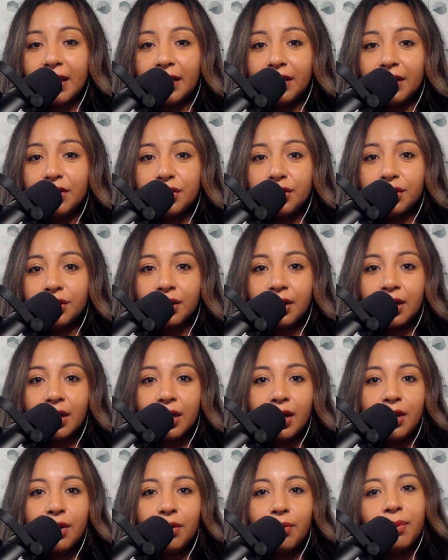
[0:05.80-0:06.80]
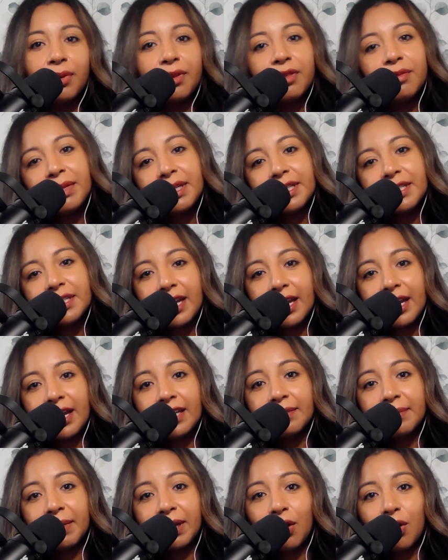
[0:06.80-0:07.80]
Manager. With me today as my